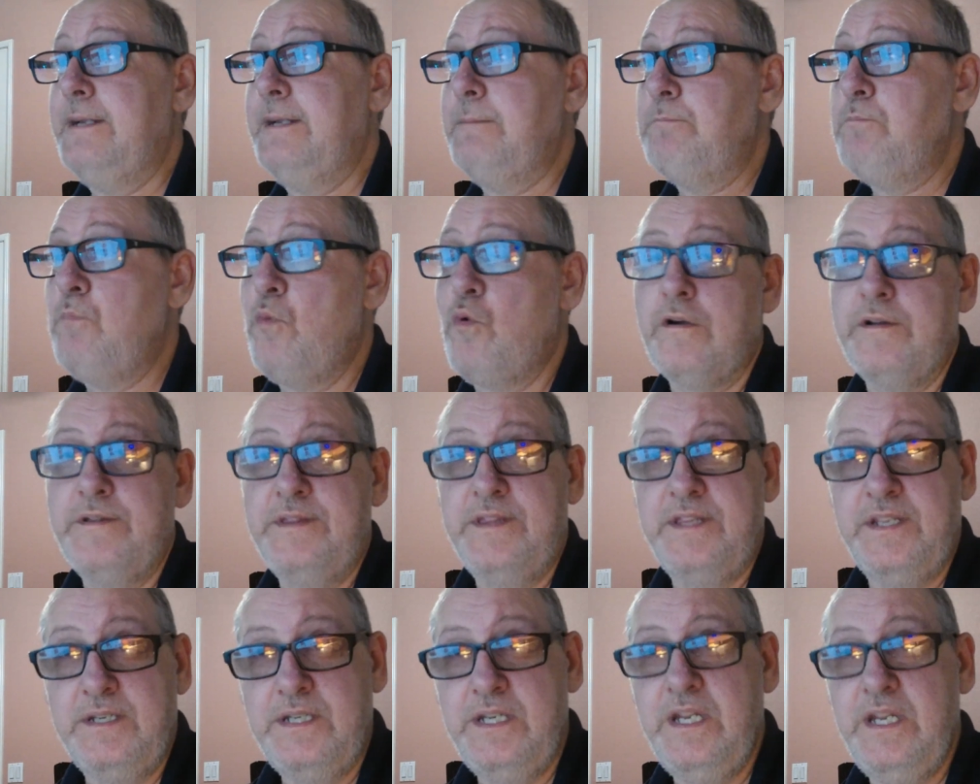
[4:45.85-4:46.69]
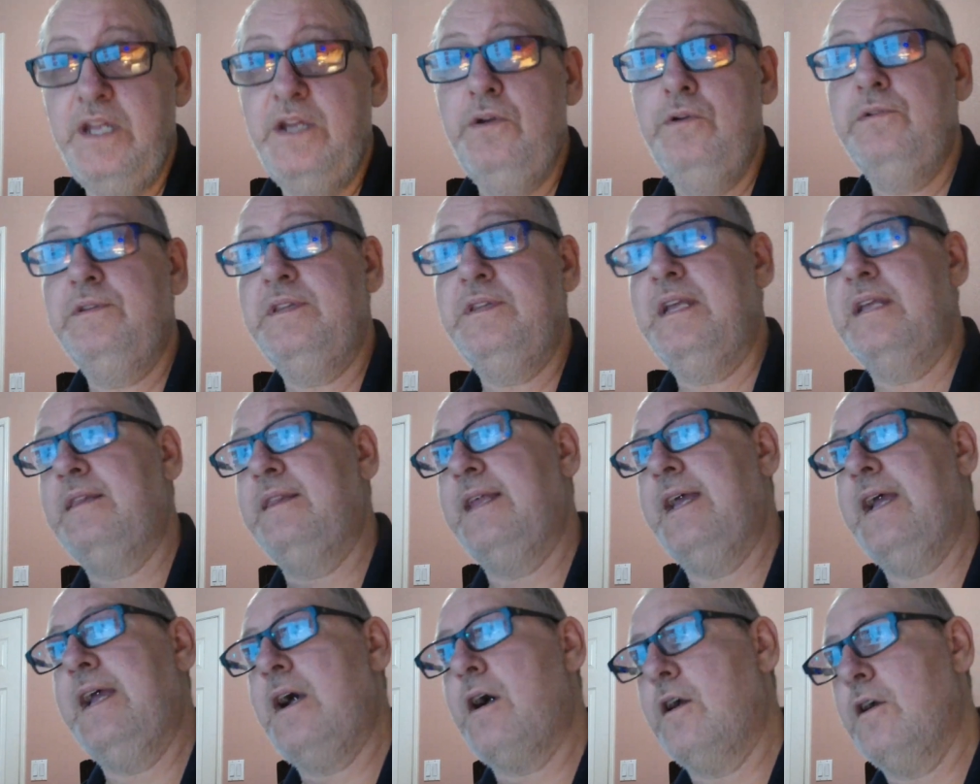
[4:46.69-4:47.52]
more of the new than
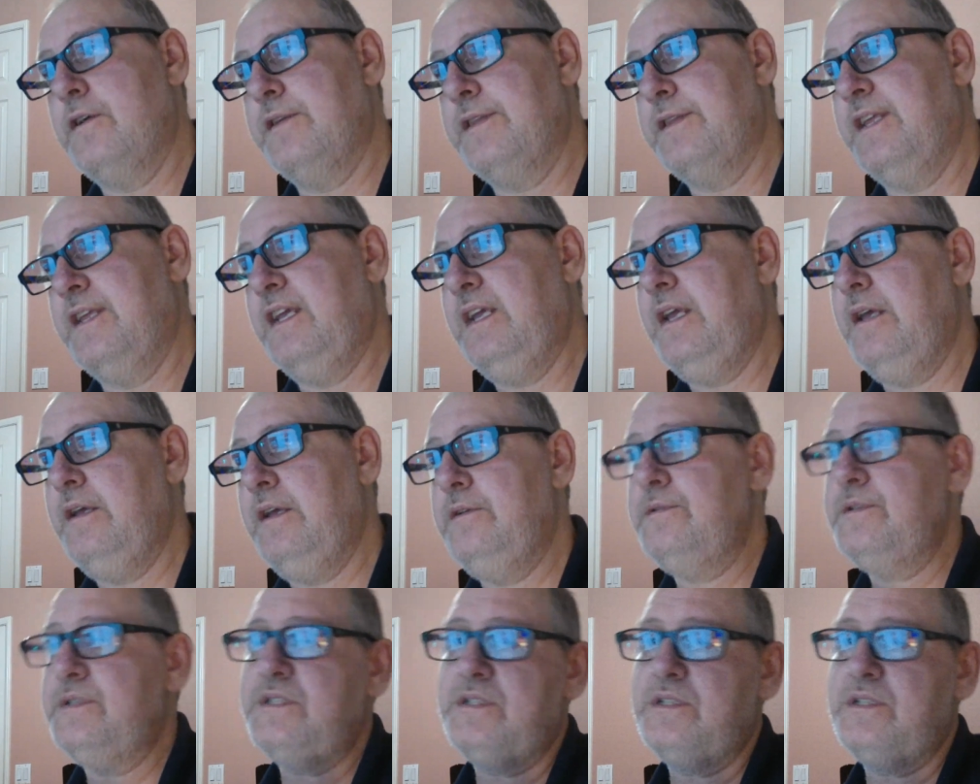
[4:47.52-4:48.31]
they are the used,